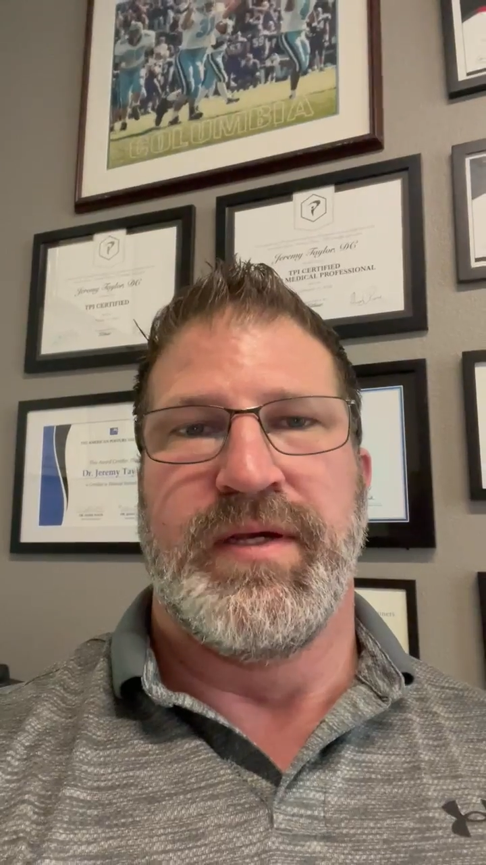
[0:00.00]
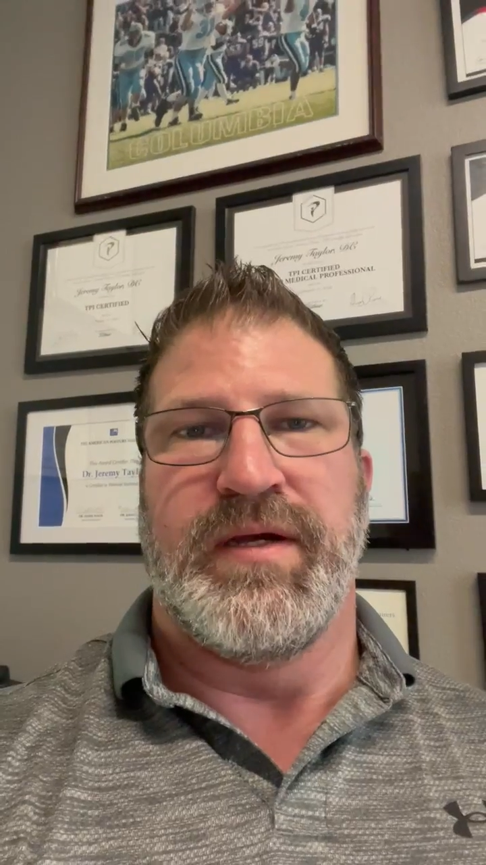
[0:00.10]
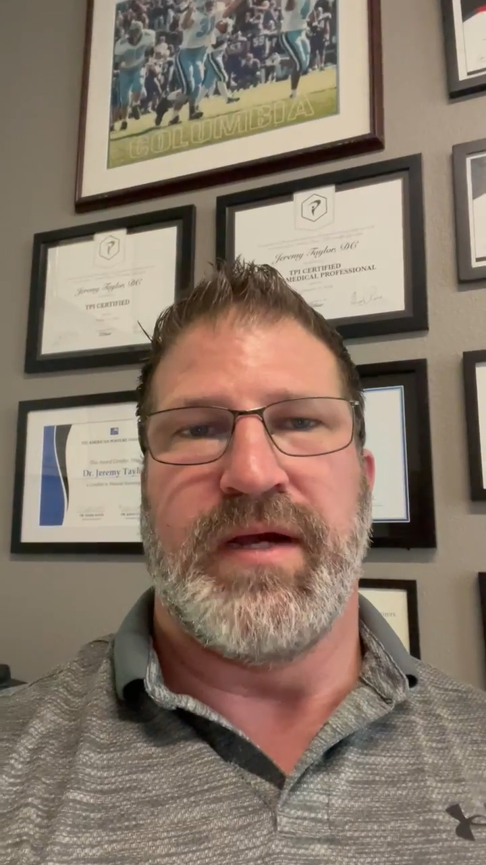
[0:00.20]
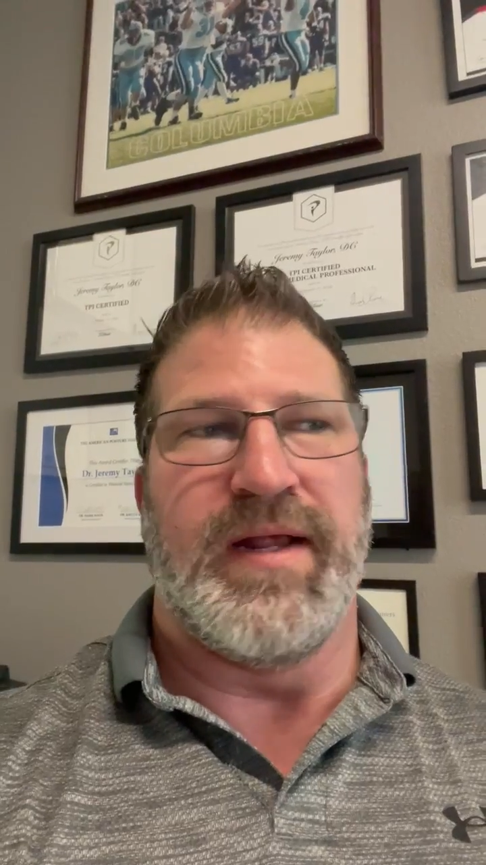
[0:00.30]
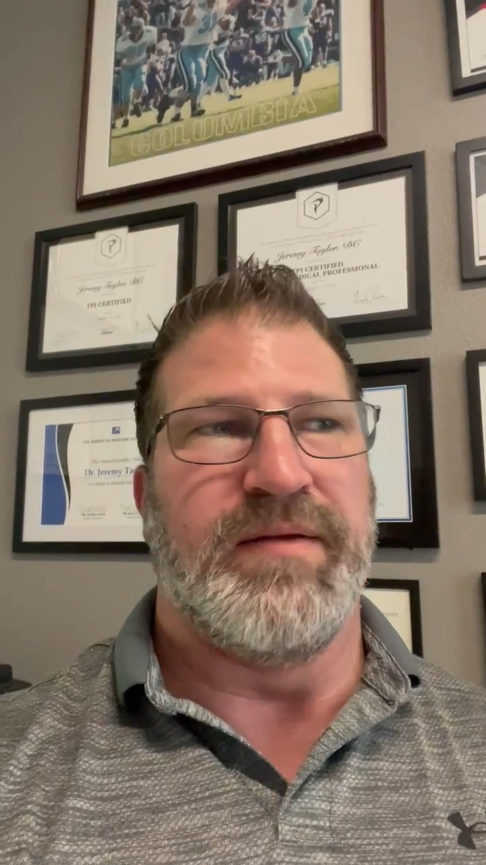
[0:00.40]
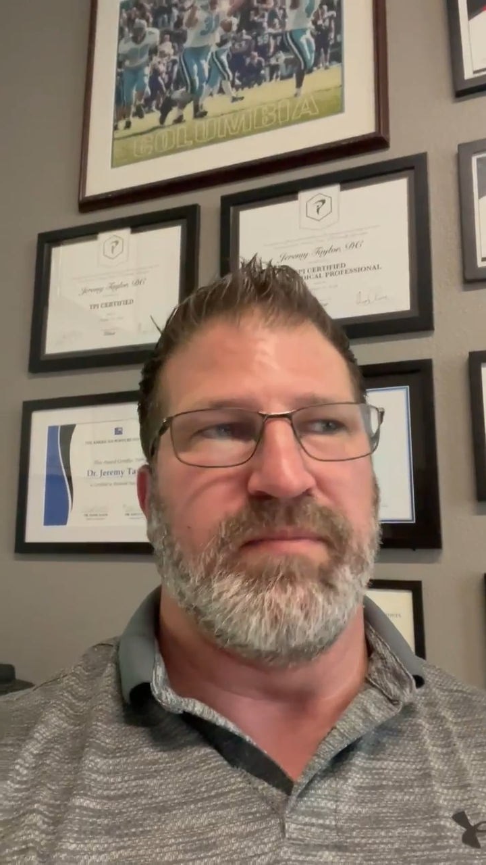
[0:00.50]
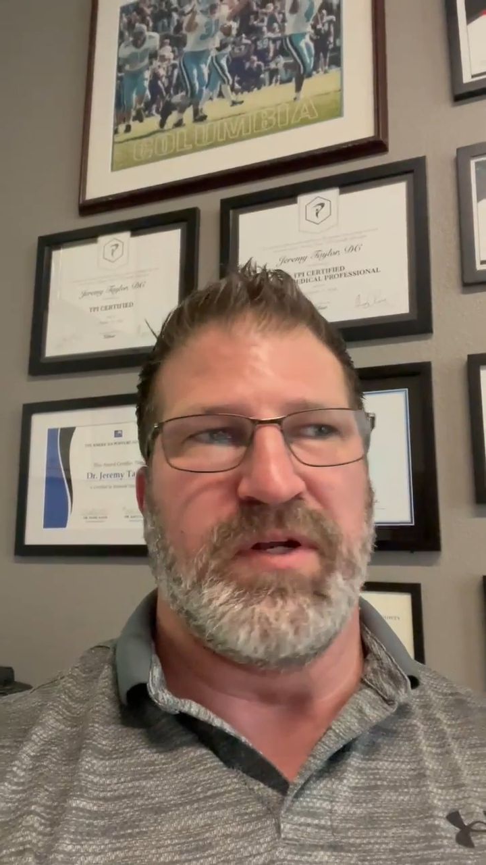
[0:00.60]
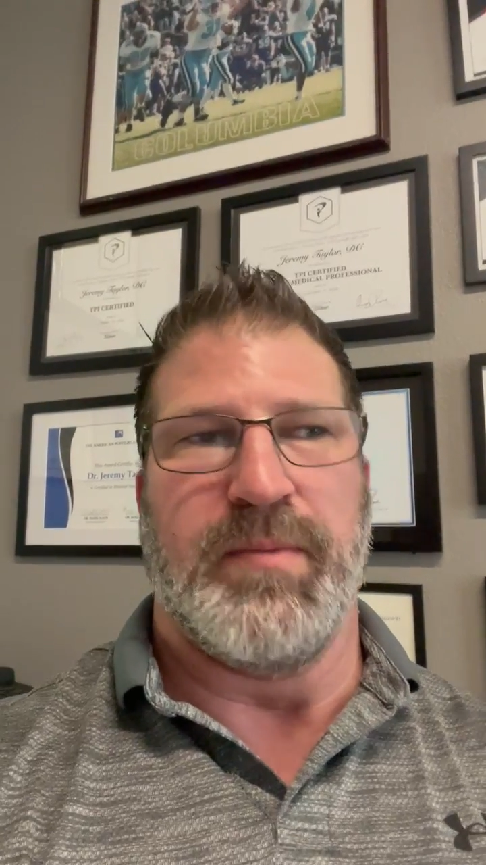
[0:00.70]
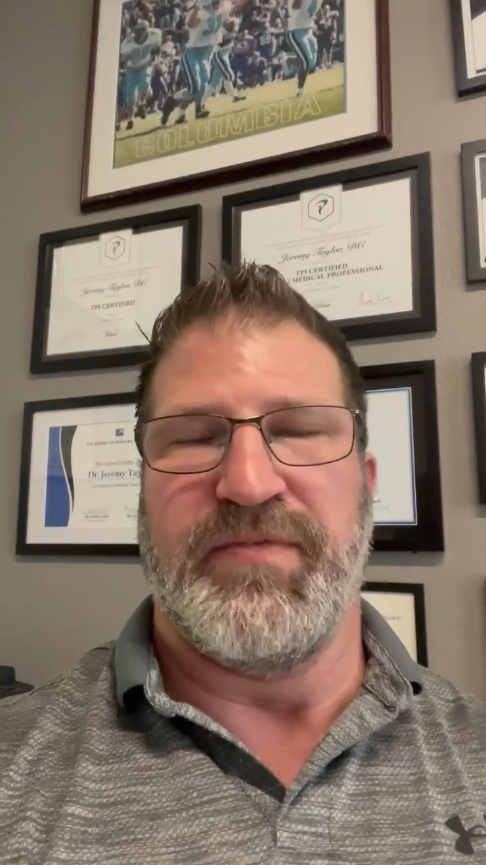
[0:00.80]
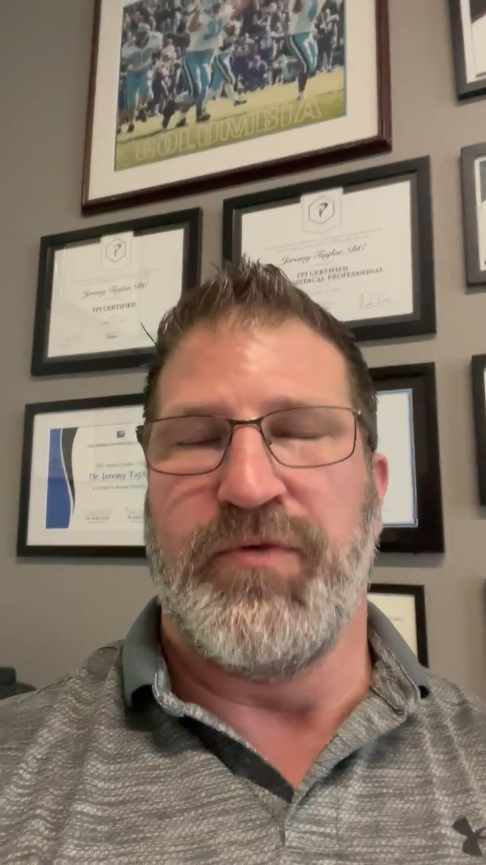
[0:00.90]
And,
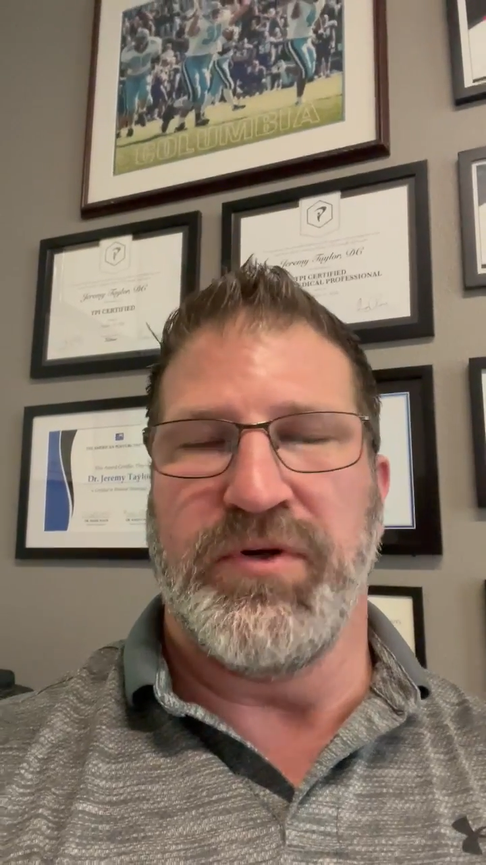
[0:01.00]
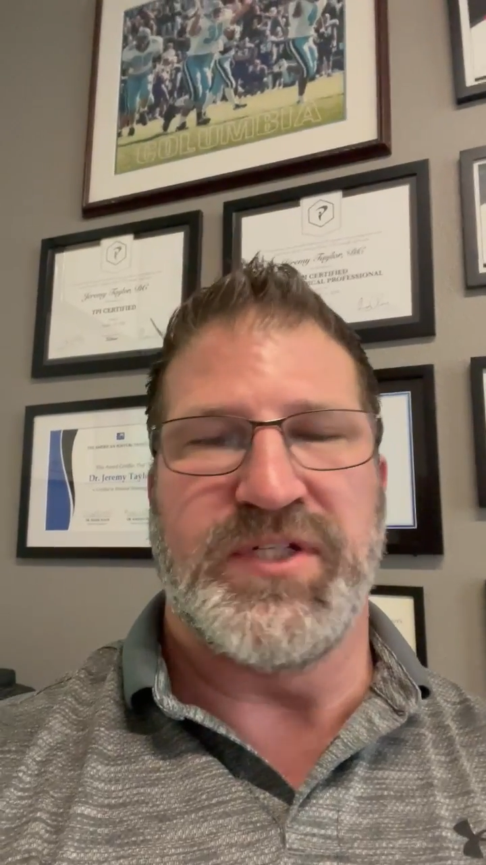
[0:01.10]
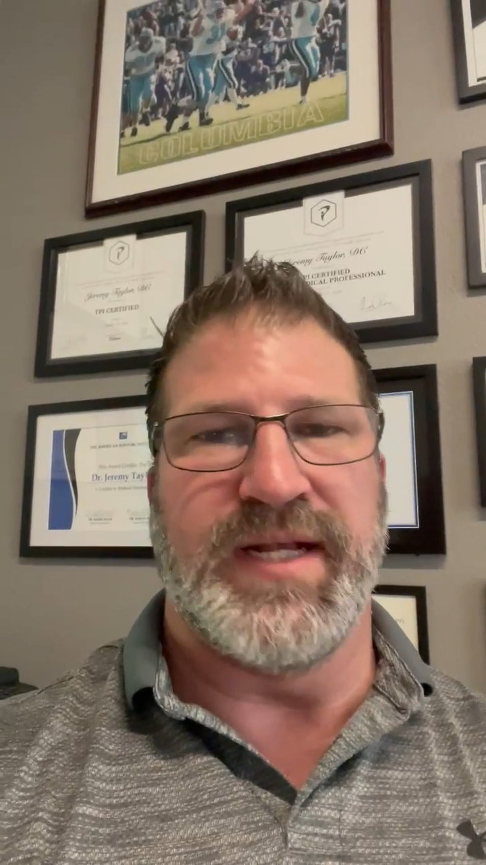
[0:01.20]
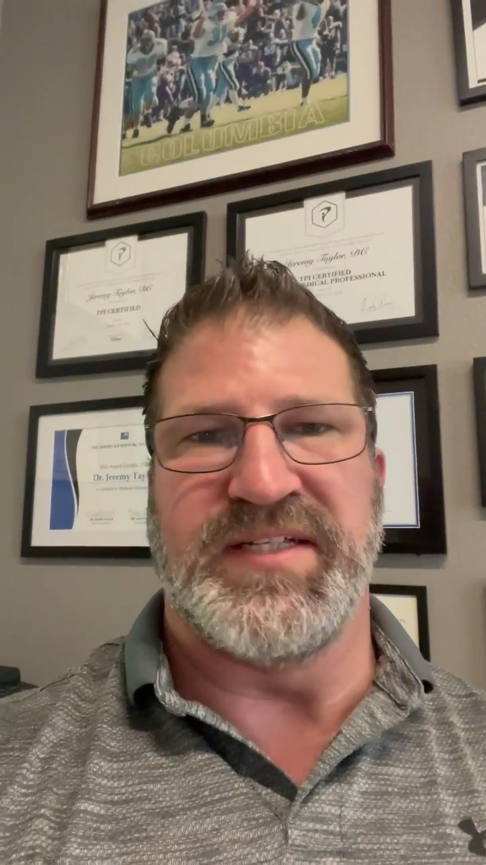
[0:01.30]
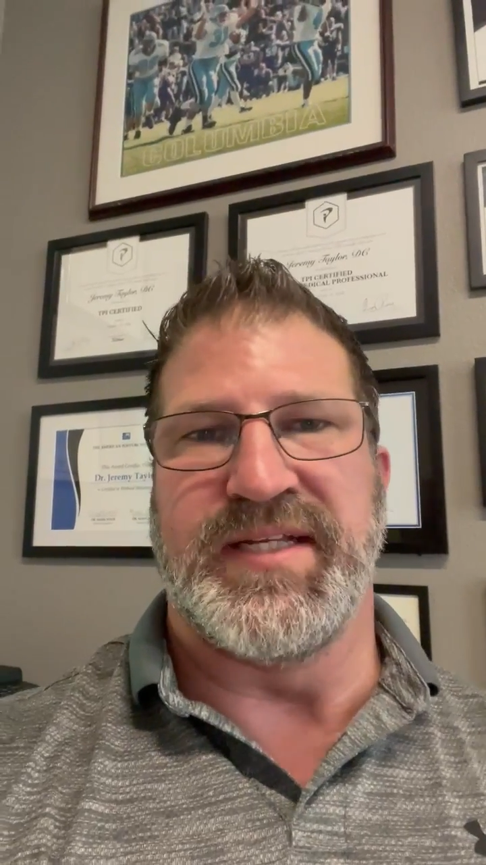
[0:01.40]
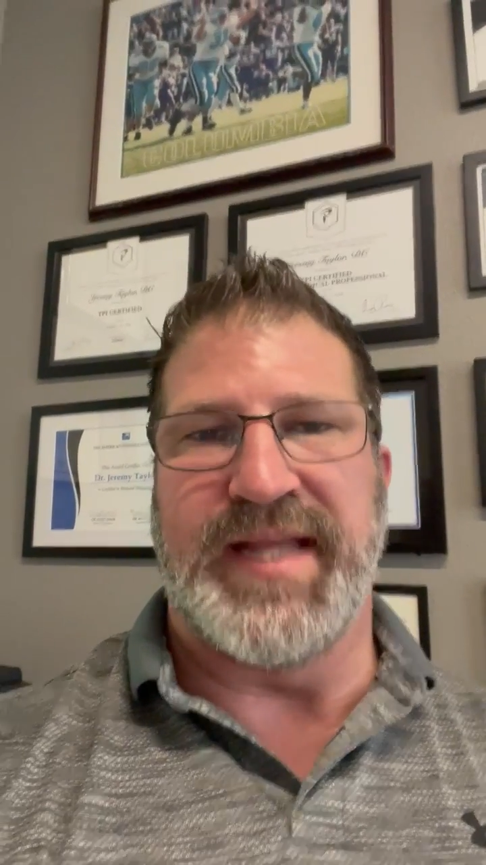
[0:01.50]
before she had to sit